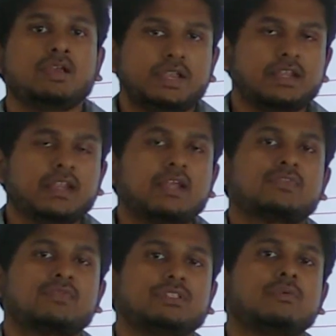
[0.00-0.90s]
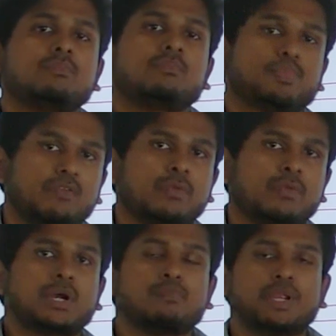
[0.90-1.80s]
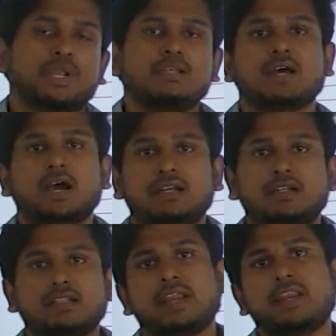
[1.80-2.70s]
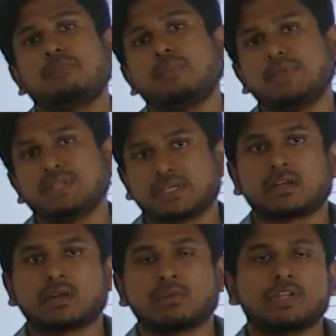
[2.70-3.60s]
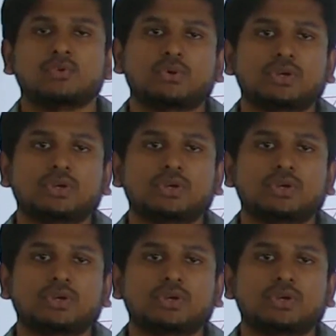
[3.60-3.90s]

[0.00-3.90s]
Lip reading: interaction with the private companies and the any public sector companies,